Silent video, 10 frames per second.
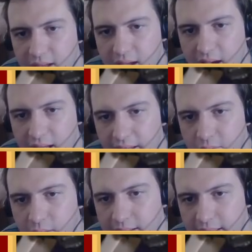and I
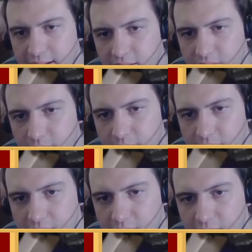quite like them
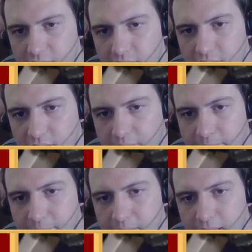because,
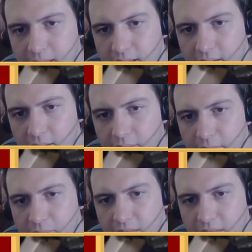I mean, one of the